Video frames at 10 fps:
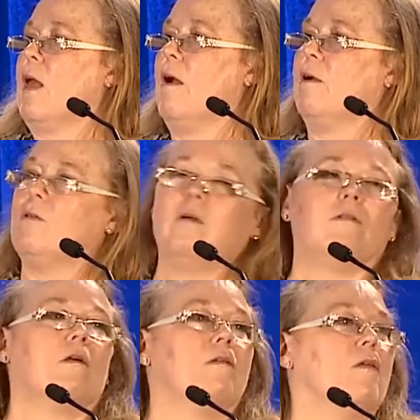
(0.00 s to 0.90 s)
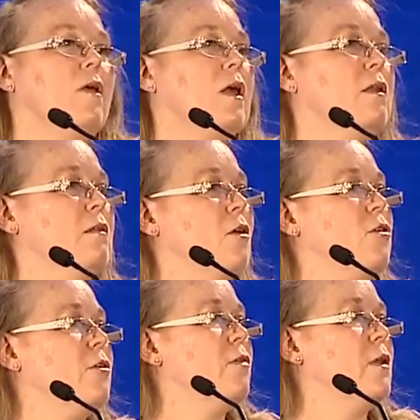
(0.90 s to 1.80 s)
characteristics of the
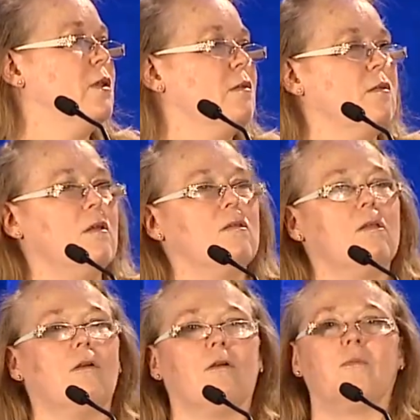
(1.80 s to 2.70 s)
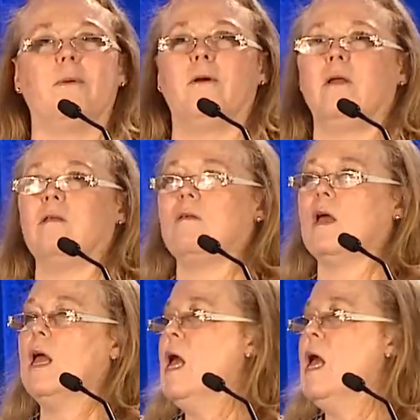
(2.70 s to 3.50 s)
condition or the disease that they're experiencing.